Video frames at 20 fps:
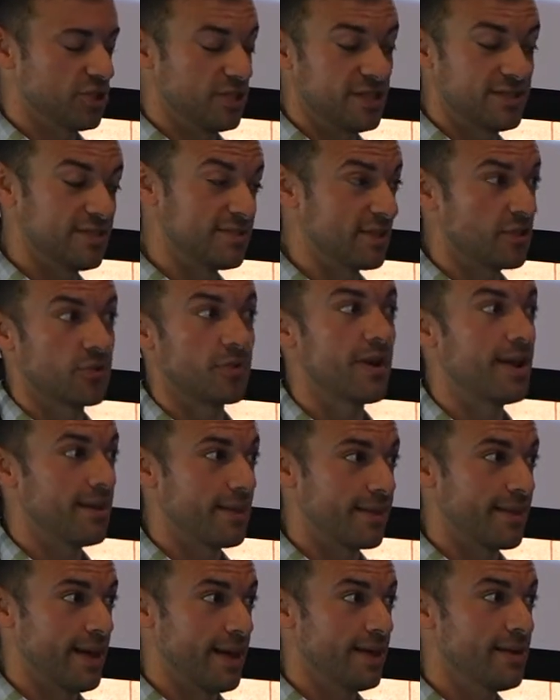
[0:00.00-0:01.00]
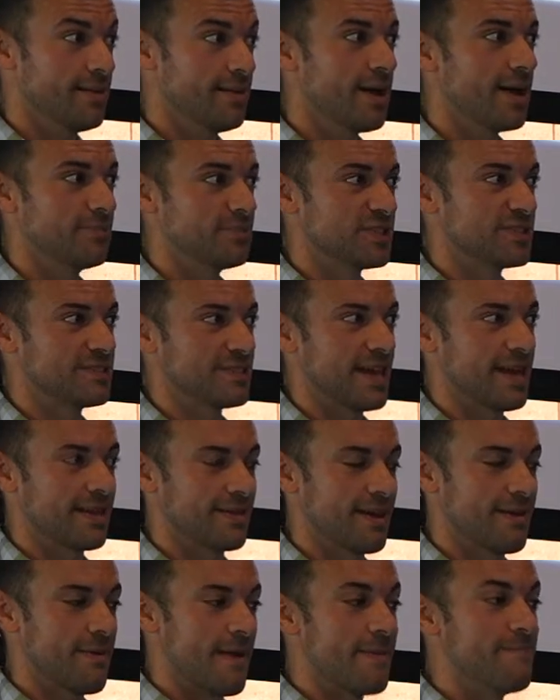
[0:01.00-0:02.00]
emission. This is a great thing. I'm just
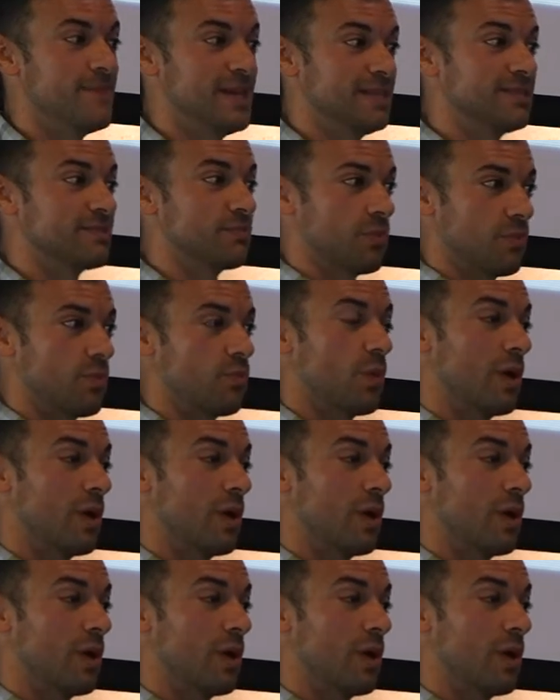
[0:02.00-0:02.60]
saying it means